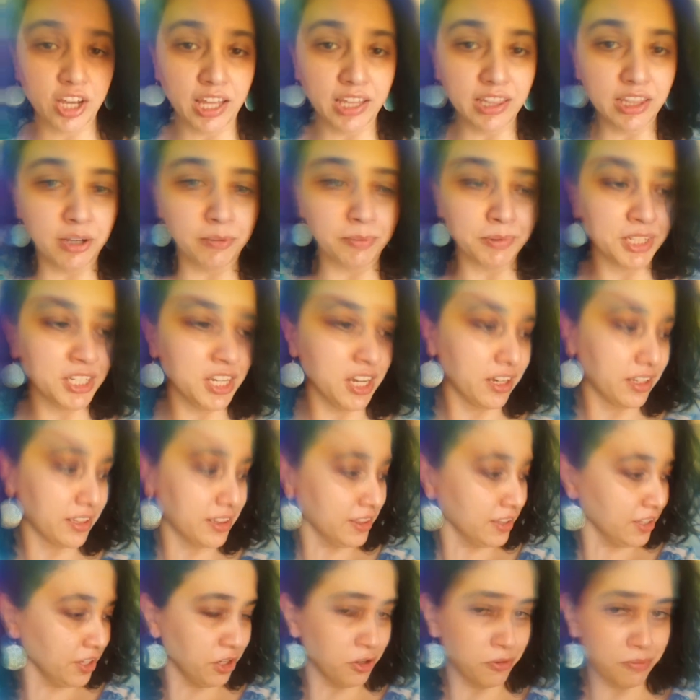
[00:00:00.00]
an object
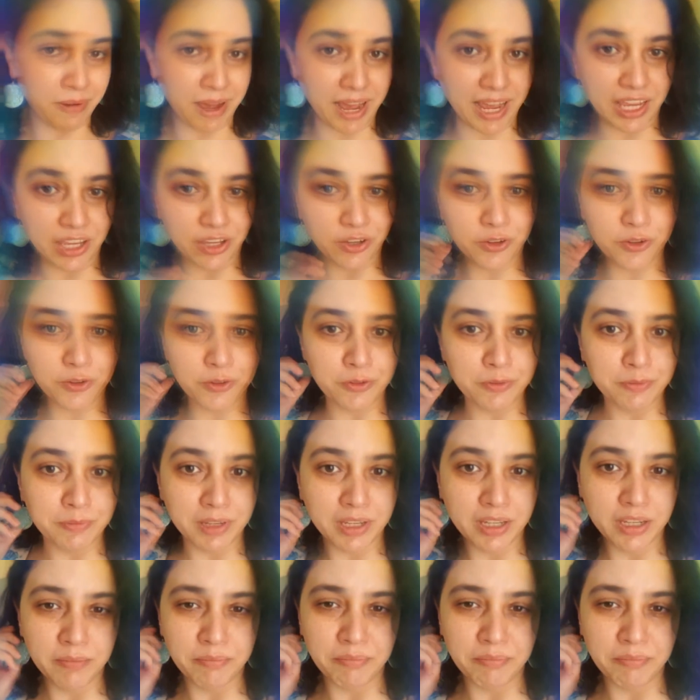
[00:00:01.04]
nearby you.